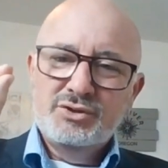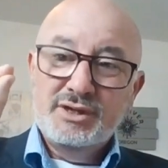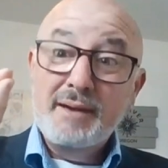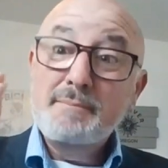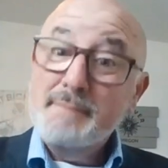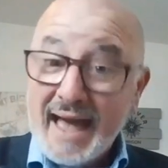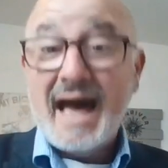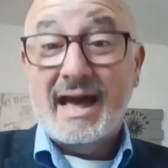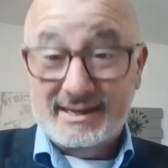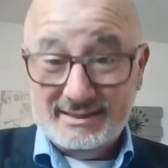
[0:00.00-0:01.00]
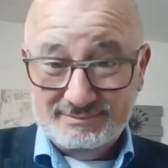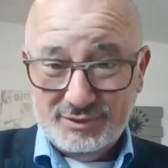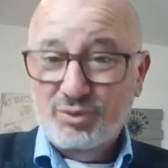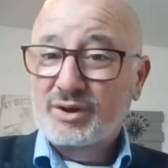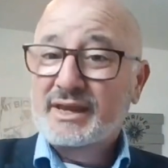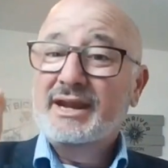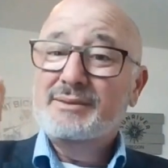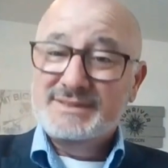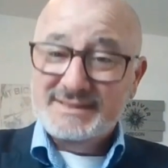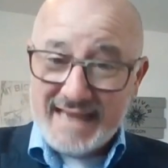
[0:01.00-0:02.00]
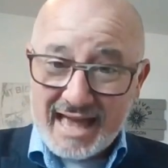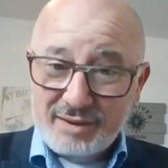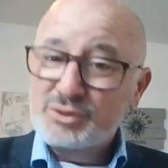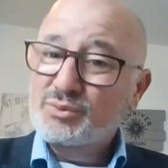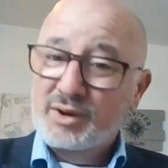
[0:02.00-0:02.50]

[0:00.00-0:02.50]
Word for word: to get mad or get upset